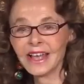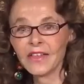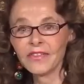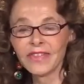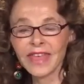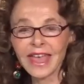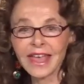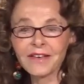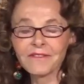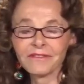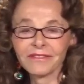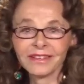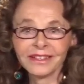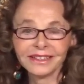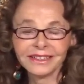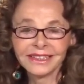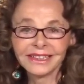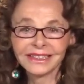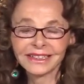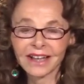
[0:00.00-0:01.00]
they
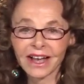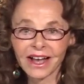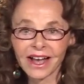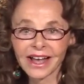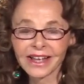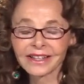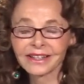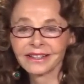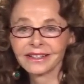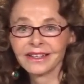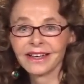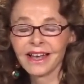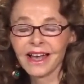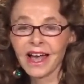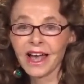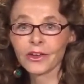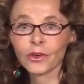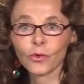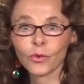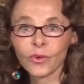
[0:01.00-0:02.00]
really got
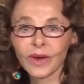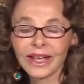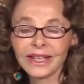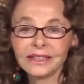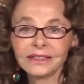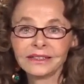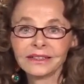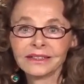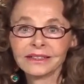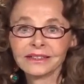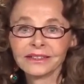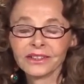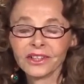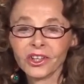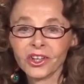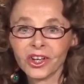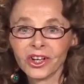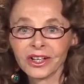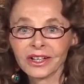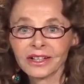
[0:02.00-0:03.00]
a great
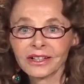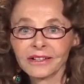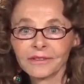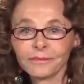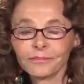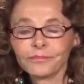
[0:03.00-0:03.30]
look.